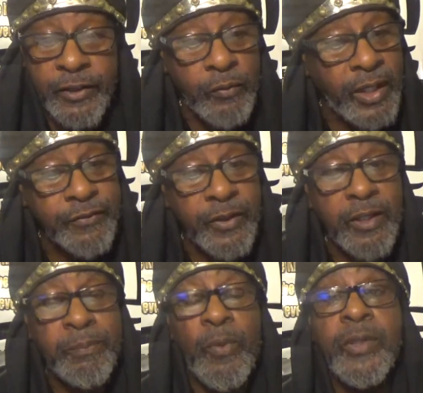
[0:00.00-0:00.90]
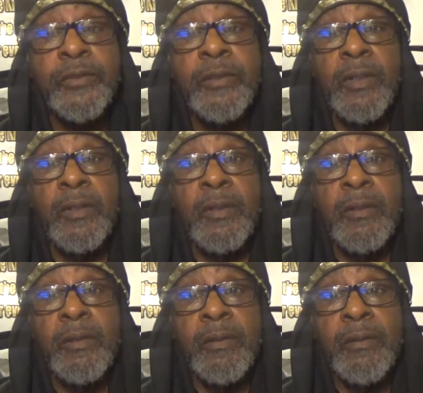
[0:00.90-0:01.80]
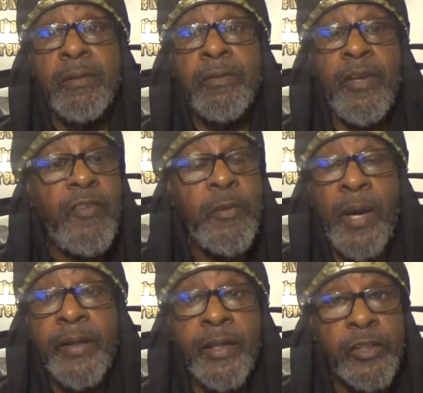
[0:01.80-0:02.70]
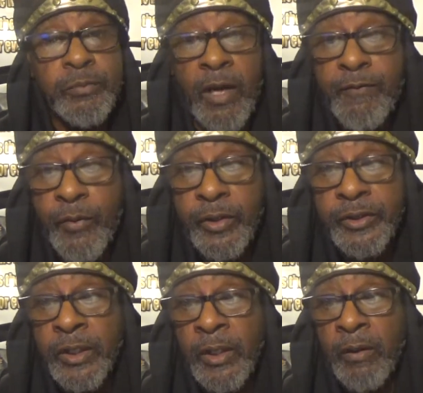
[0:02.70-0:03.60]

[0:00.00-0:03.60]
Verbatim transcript: That's why it's very important for everybody that hears my voice